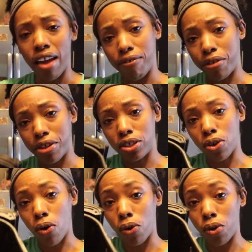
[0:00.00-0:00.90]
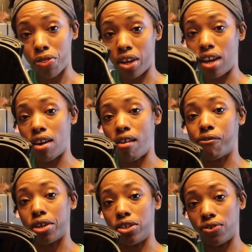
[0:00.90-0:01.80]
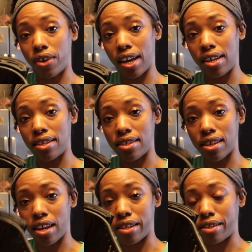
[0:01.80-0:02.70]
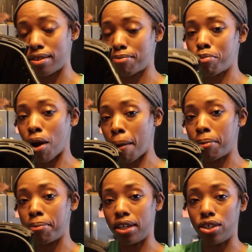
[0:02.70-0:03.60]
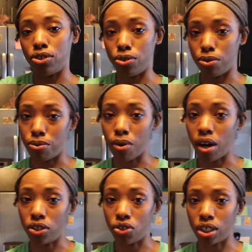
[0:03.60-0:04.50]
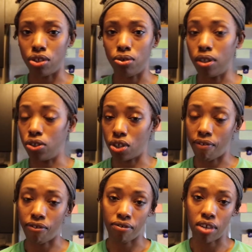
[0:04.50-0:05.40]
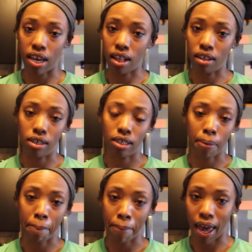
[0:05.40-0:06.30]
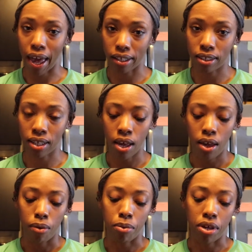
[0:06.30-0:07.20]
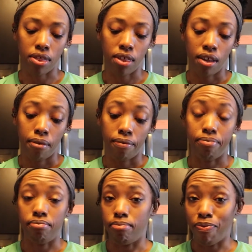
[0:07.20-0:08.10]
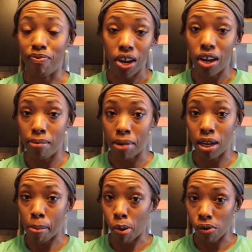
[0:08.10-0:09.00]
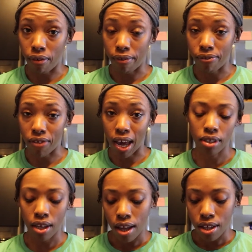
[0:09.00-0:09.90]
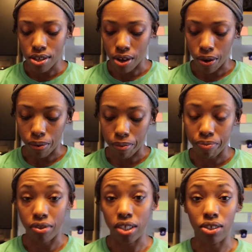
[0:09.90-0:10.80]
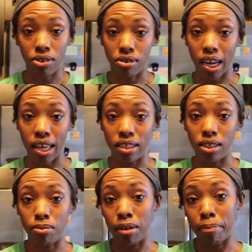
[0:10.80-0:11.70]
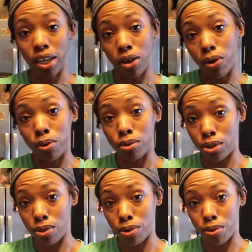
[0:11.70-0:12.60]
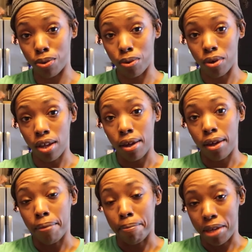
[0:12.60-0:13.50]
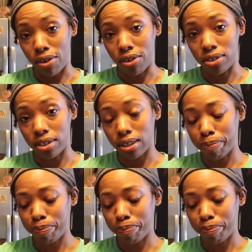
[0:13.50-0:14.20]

And for this whole thing of French fries, it's probably 200, 250 calories max with very minimal fat. So this is great. This is one of my go-to meals.